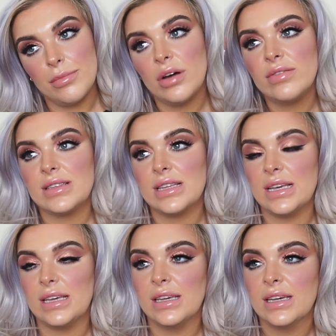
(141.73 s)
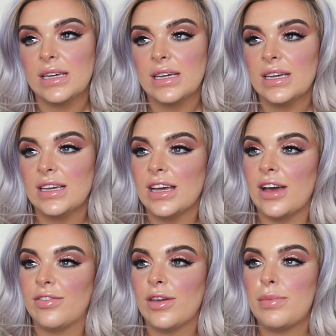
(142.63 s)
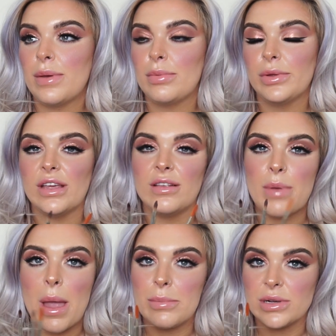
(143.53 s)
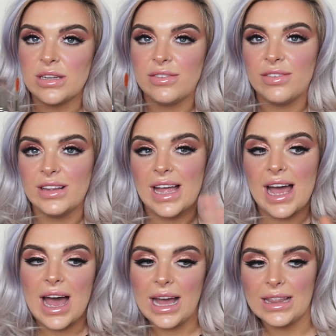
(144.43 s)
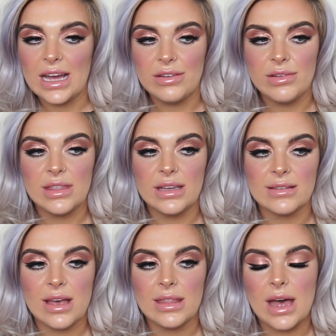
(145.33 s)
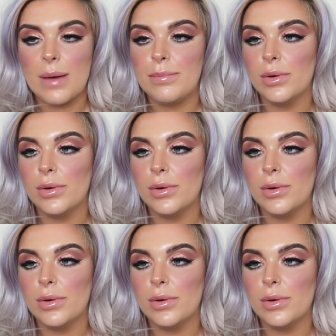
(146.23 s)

Obviously, a few people use paintbrushes for like eyeliner and things like that,